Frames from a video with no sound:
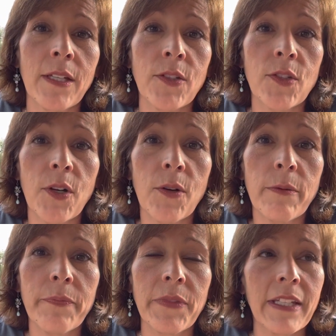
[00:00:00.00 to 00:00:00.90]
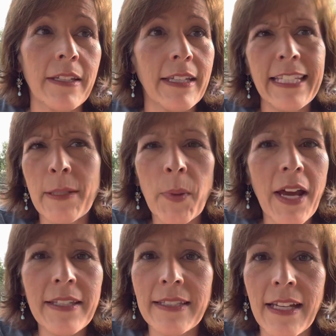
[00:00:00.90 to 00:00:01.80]
So it's a
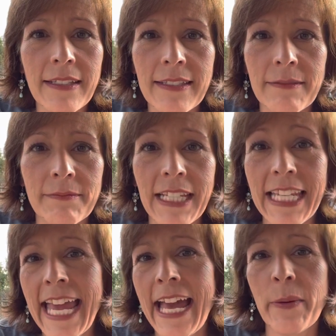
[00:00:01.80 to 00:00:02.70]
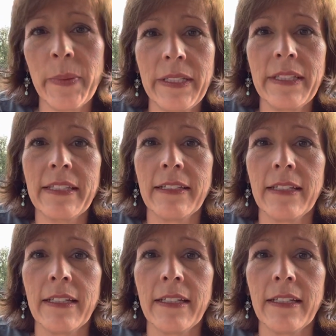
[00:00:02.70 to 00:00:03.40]
process and it happens.